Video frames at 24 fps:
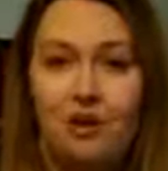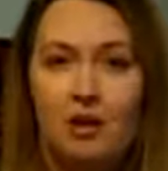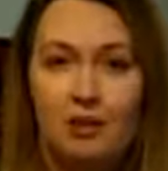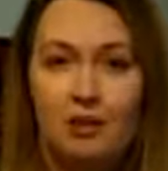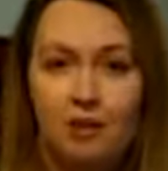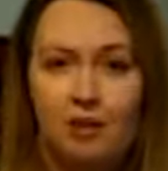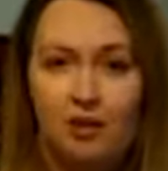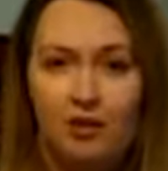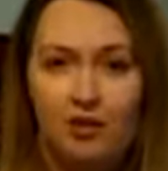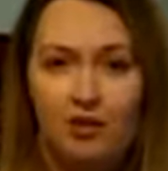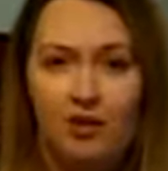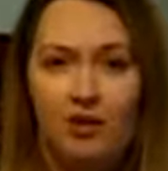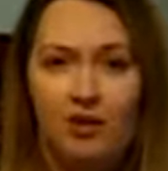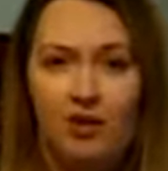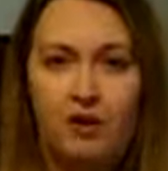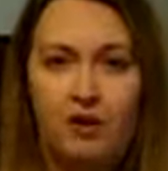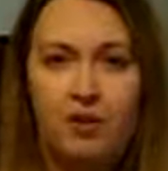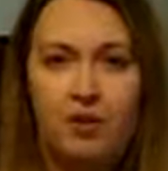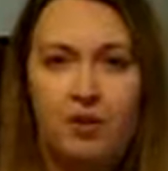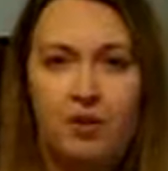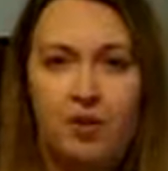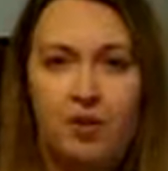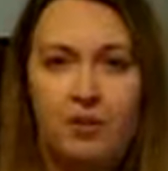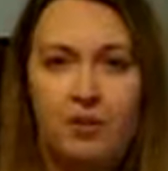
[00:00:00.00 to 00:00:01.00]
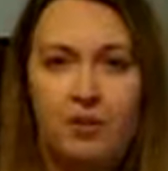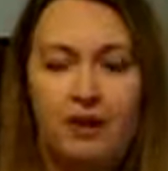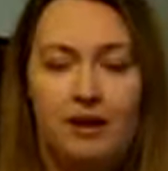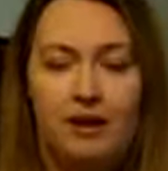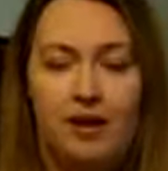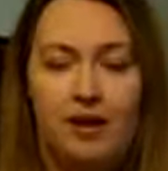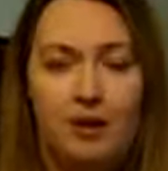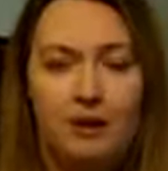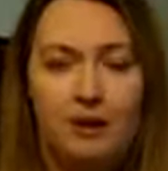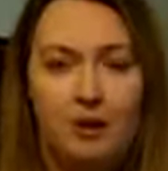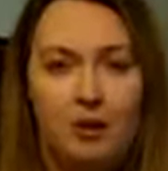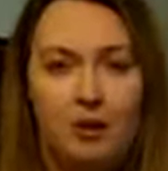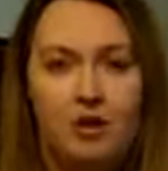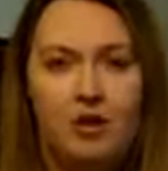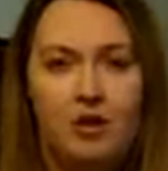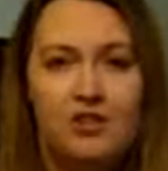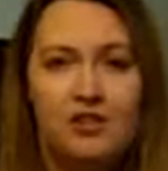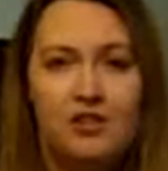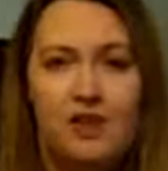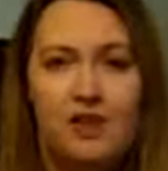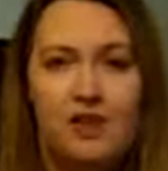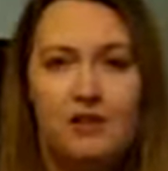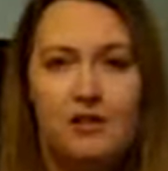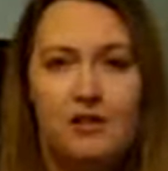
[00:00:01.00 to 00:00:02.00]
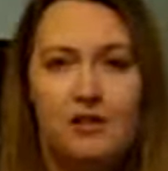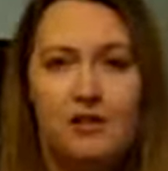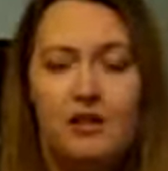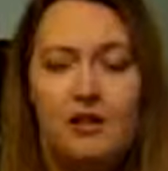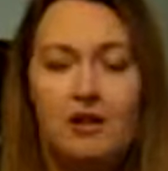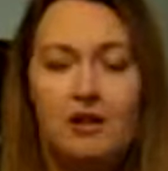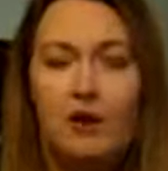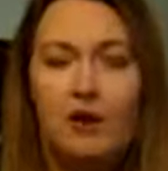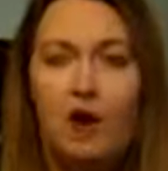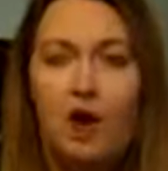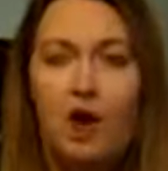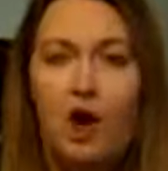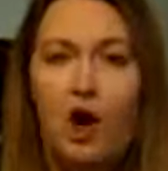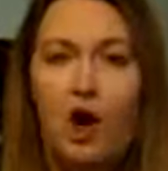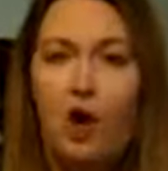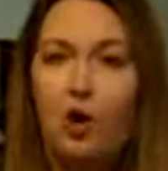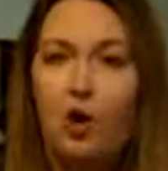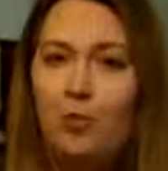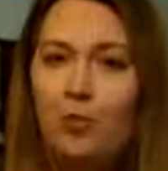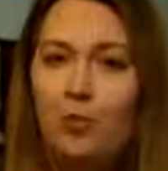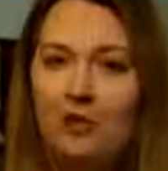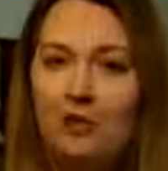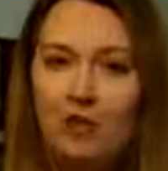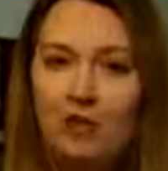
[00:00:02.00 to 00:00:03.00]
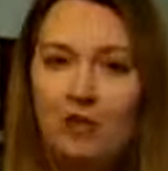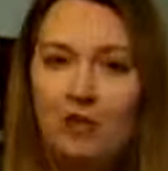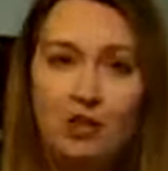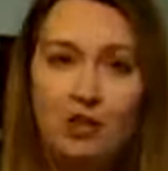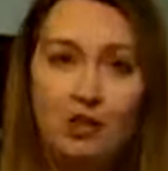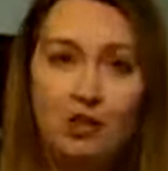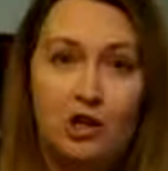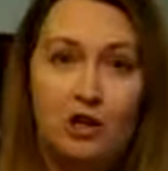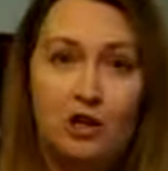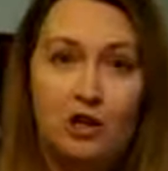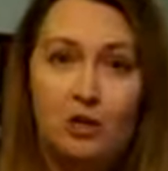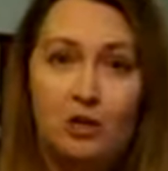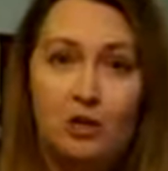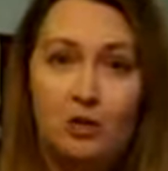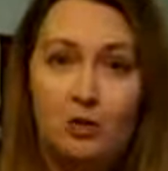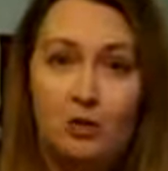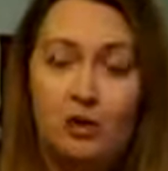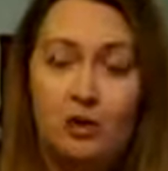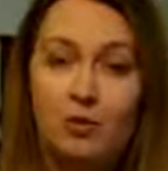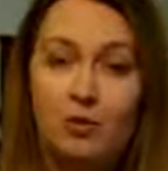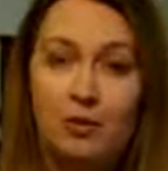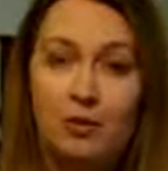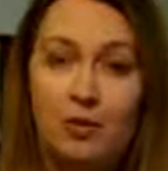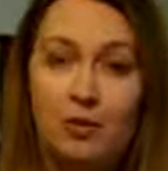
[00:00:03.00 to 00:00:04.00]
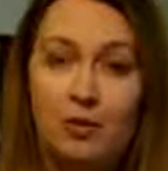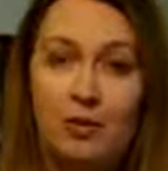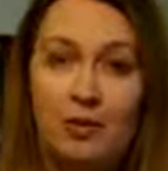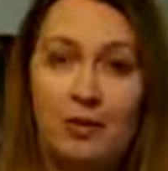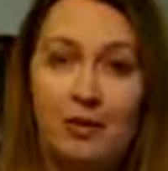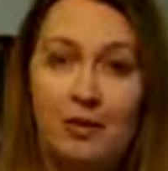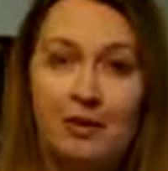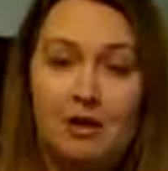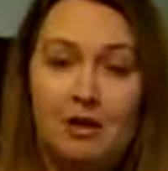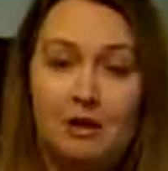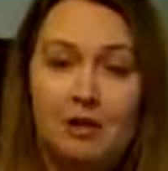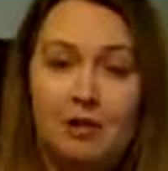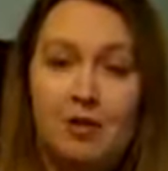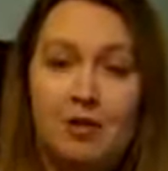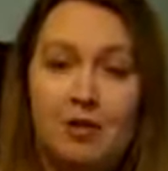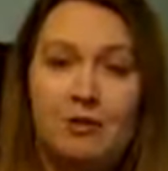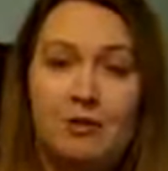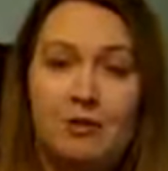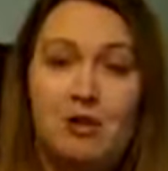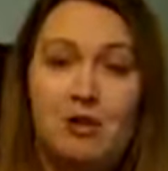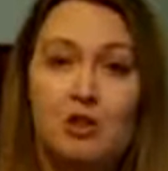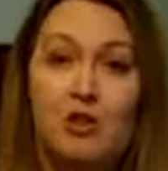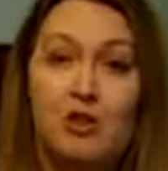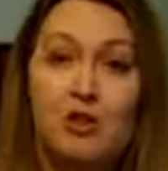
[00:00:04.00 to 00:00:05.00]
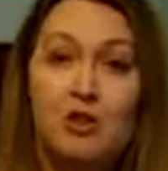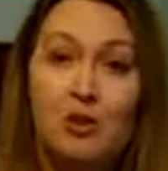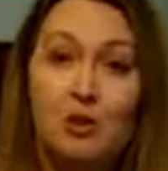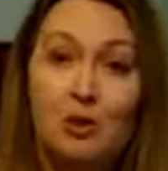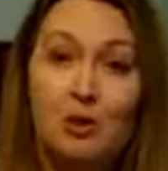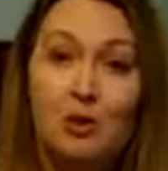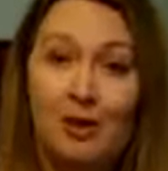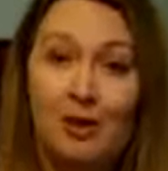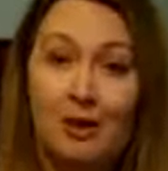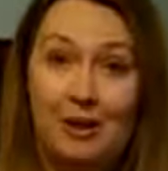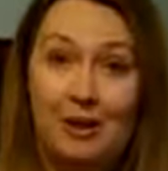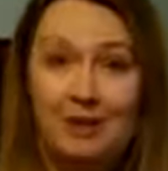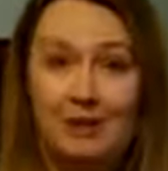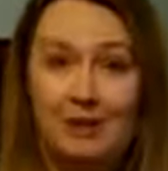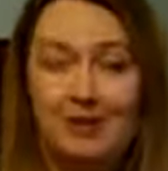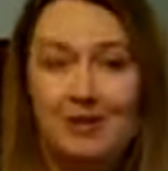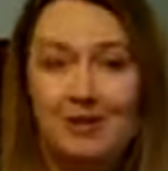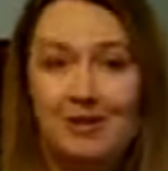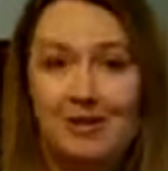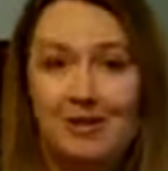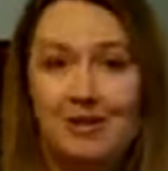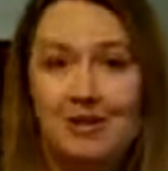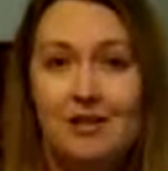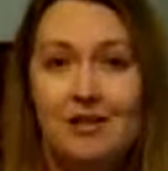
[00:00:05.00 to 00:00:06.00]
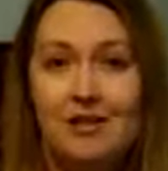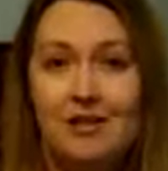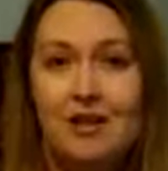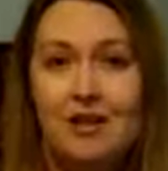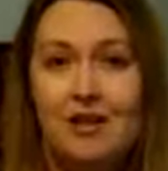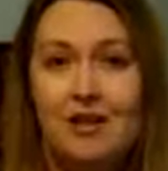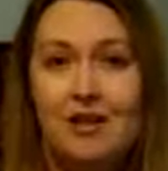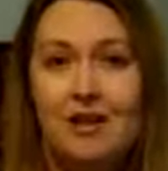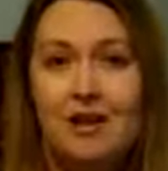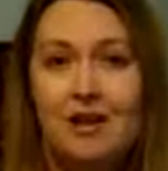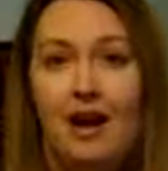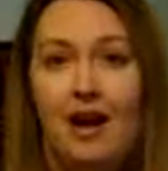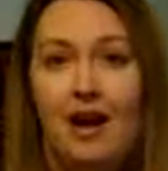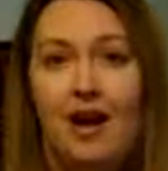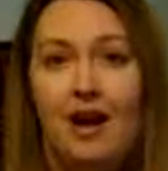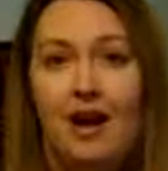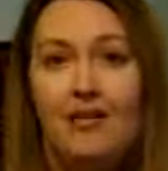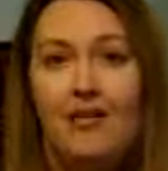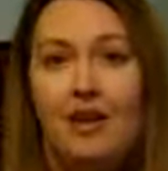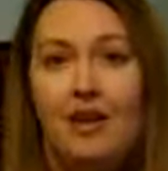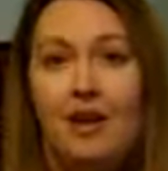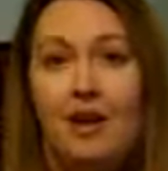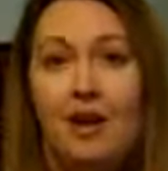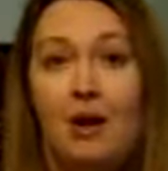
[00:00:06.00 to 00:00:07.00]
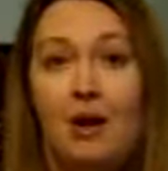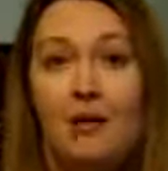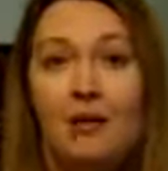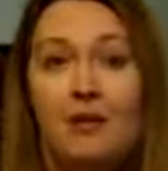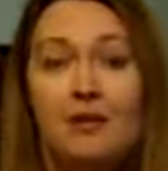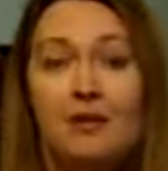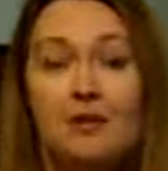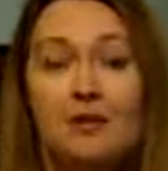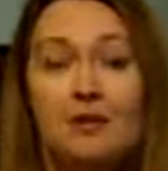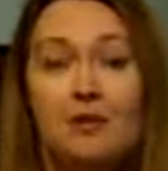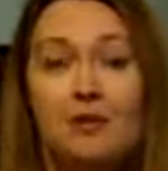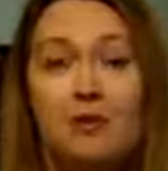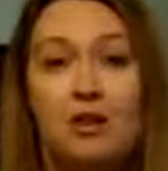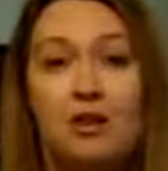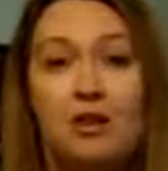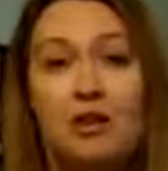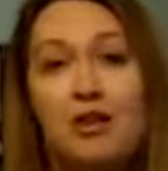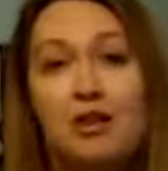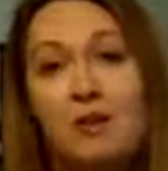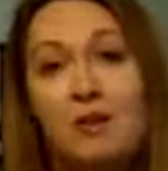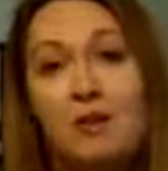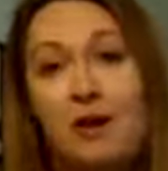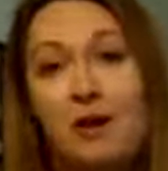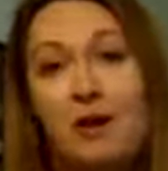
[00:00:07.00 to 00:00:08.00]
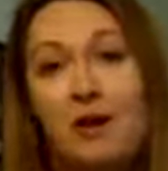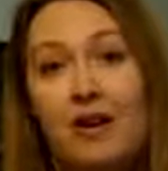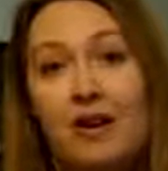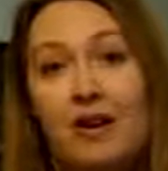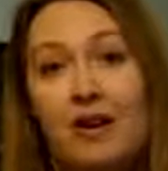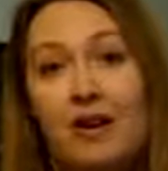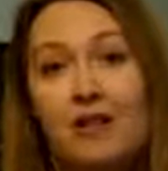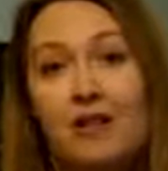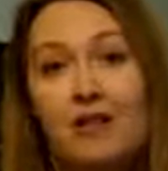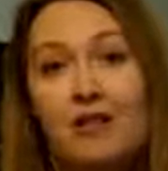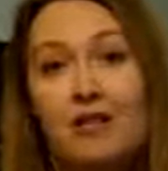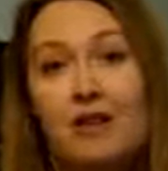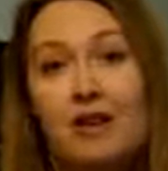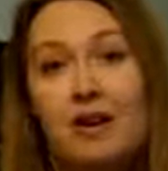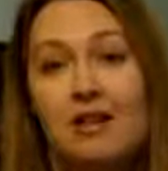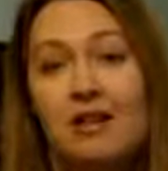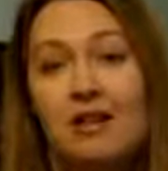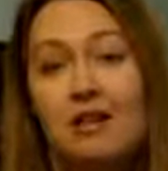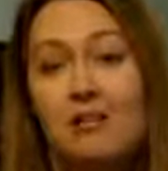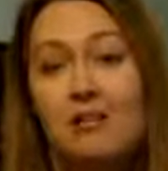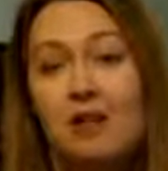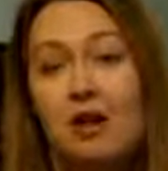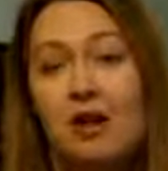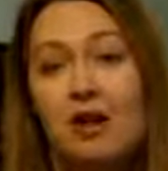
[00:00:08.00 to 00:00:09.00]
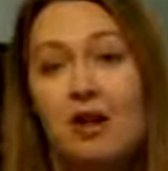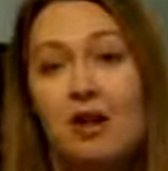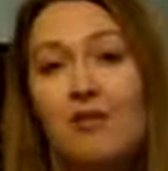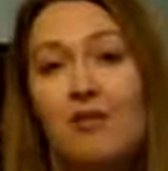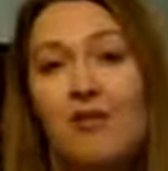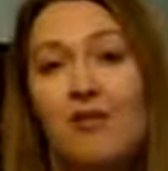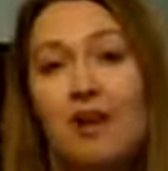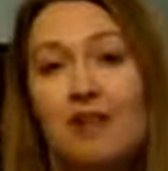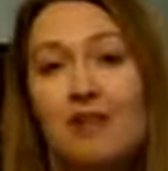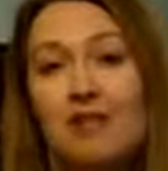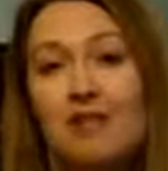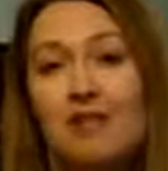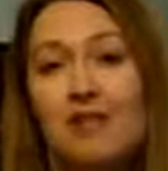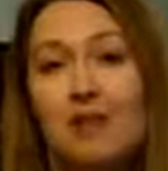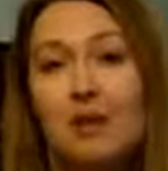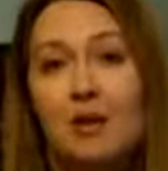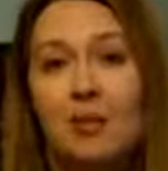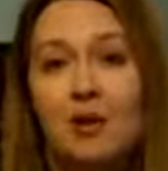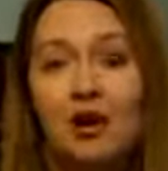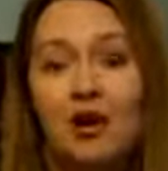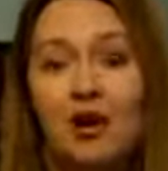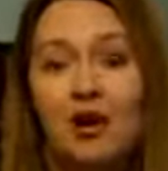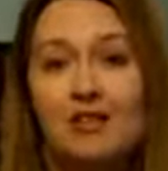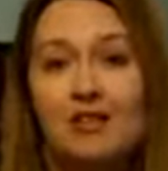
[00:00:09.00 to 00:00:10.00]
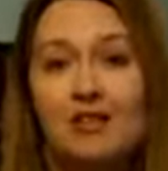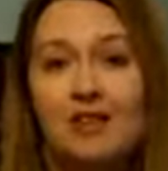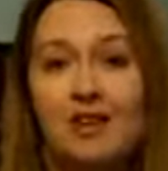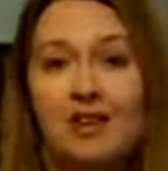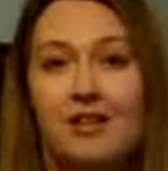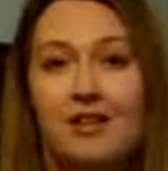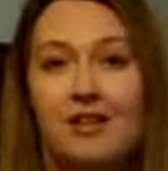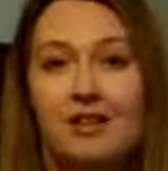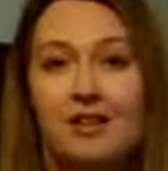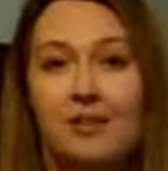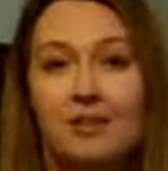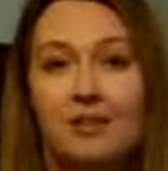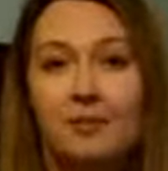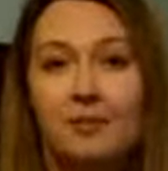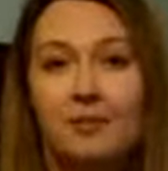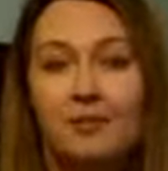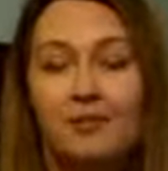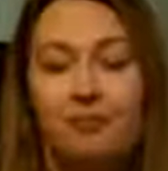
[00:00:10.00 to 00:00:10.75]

But with fear and trembling, I pushed send, hoping that the judges wouldn't rip my manuscript into too many pieces, and that I would get some good experience and some great advice in the process.